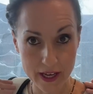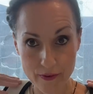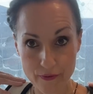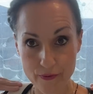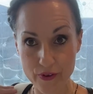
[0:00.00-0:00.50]
are
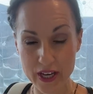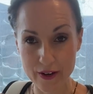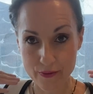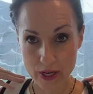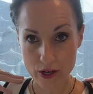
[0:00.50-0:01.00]
really,
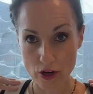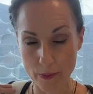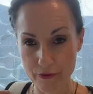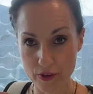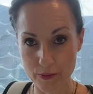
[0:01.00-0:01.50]
really
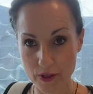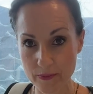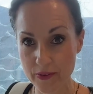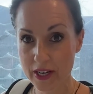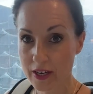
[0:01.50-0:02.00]
comfortable
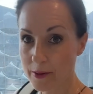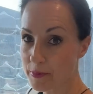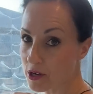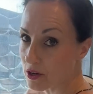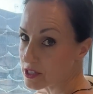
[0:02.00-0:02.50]

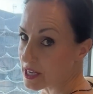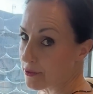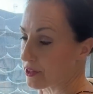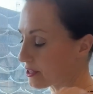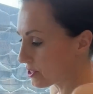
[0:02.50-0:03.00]
because I
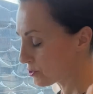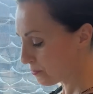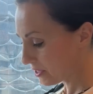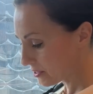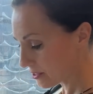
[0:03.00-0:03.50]
think the
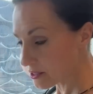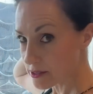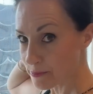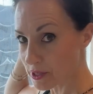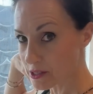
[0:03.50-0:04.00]
spacing is a
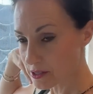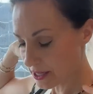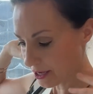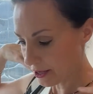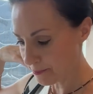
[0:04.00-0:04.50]

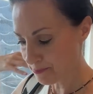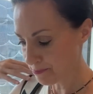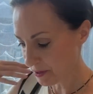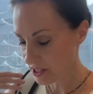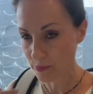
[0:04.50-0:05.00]

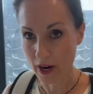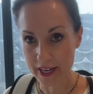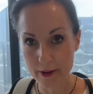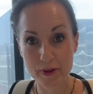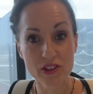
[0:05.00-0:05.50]
bit
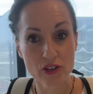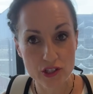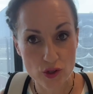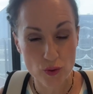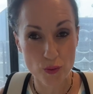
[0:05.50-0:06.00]
wider, but not
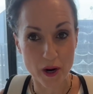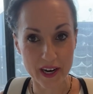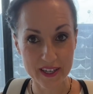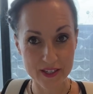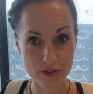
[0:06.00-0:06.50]
too
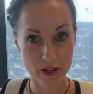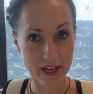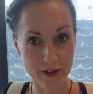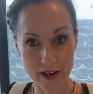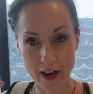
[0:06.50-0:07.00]
wide. So
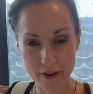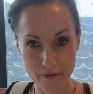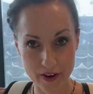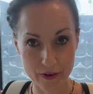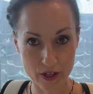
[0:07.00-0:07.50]
like I have
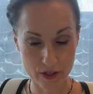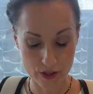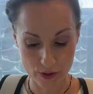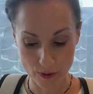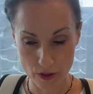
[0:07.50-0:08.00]
very
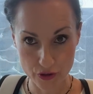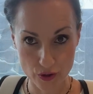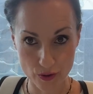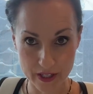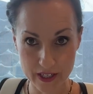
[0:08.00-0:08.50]
small
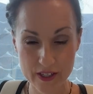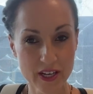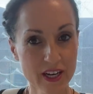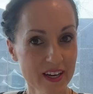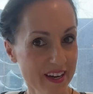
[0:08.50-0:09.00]
shoulders
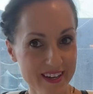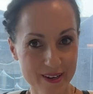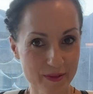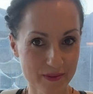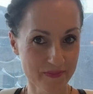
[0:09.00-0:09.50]
and I
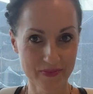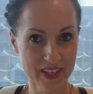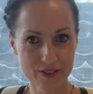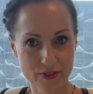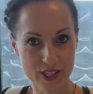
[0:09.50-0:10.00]
mean,
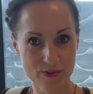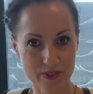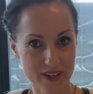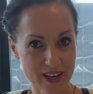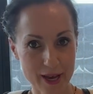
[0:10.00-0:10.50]
it fits
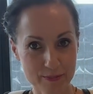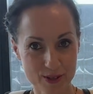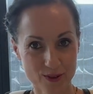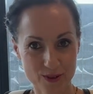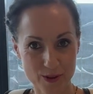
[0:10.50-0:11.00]

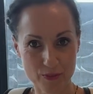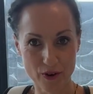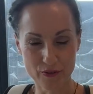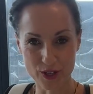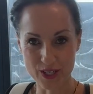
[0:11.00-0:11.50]
absolutely
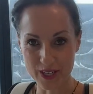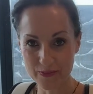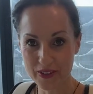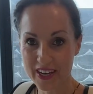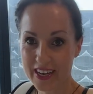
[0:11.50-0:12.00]
perfectly.
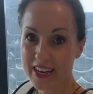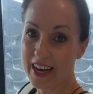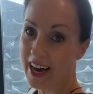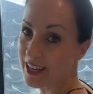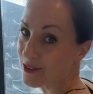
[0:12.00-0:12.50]

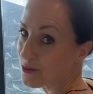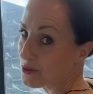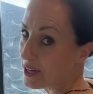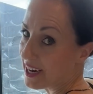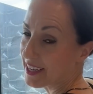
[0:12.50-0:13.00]
I do
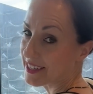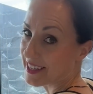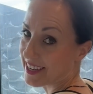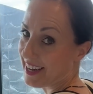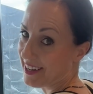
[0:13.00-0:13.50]
like the
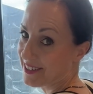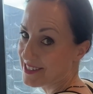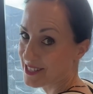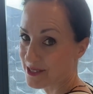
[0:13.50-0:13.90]
colors.